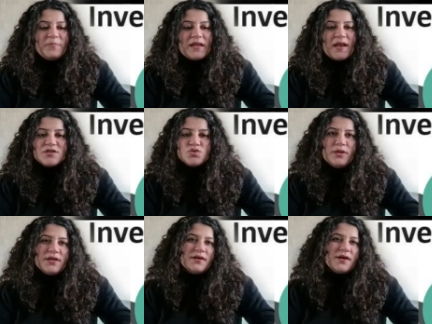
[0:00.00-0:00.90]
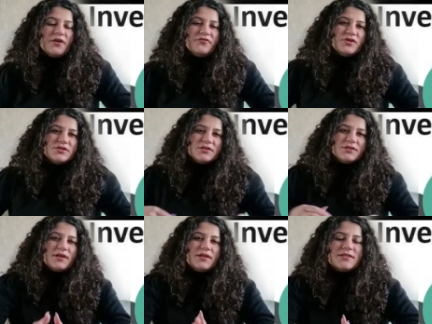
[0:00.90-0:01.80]
Last week, I've
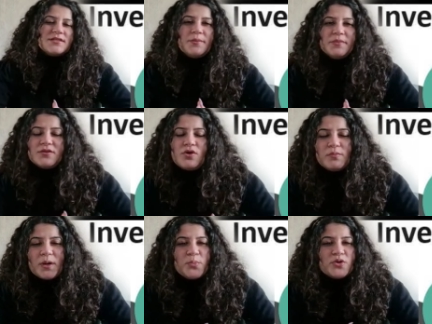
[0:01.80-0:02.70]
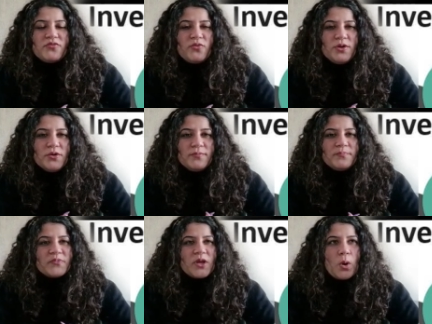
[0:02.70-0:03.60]
gotten an assignment on my portfolio
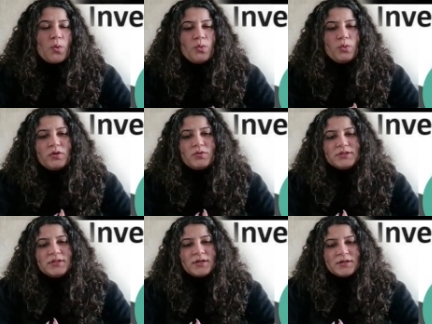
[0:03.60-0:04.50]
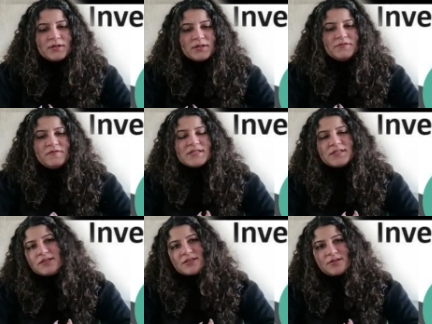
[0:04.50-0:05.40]
on
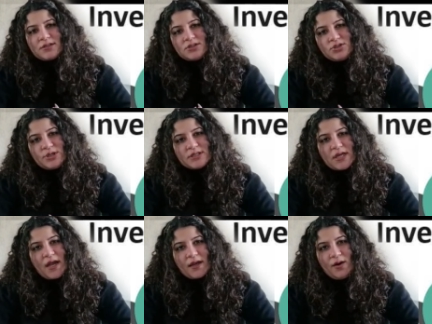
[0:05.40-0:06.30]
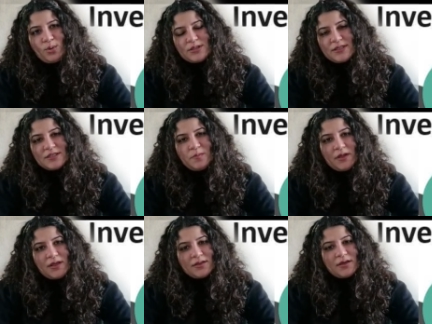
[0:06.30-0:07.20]
investing strategies, and honestly
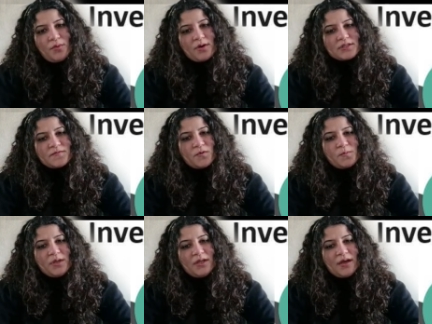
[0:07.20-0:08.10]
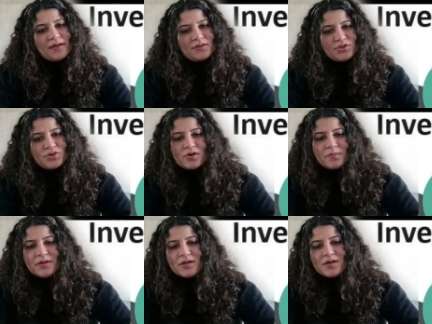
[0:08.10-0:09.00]
speaking, that was for me like a shock,
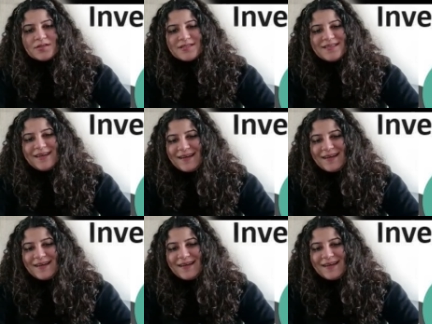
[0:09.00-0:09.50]
because